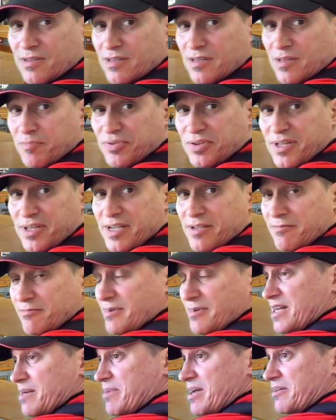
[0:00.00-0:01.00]
the plate
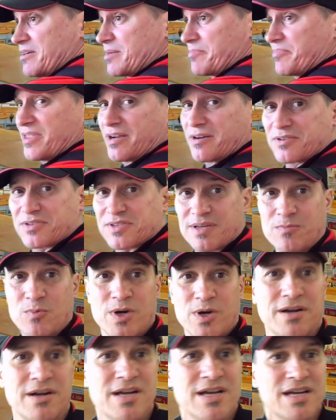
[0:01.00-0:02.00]
right about up there
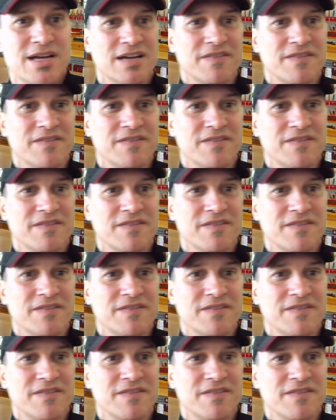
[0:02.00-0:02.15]
somewhere.